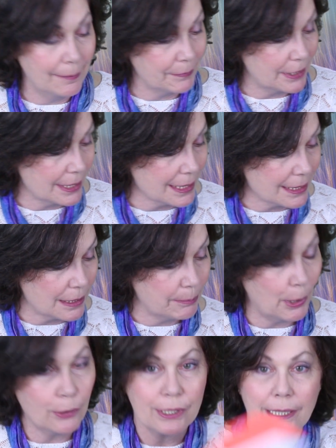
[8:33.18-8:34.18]
This is the
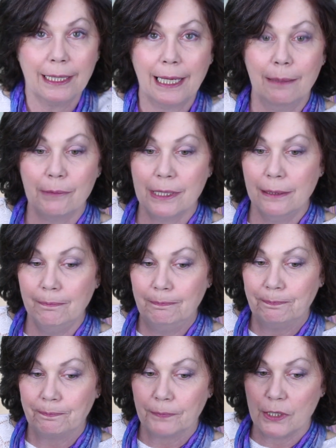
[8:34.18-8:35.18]
box that it comes in.
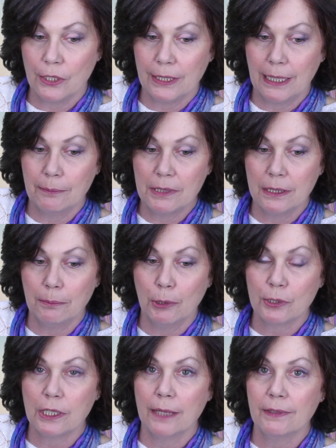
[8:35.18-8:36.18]
So it comes in the
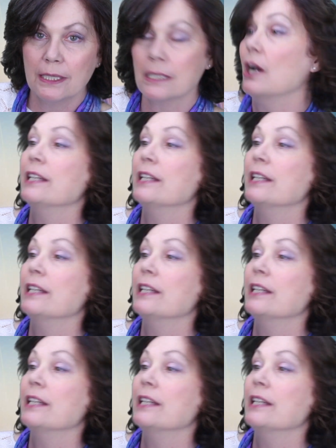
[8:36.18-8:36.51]
box like this.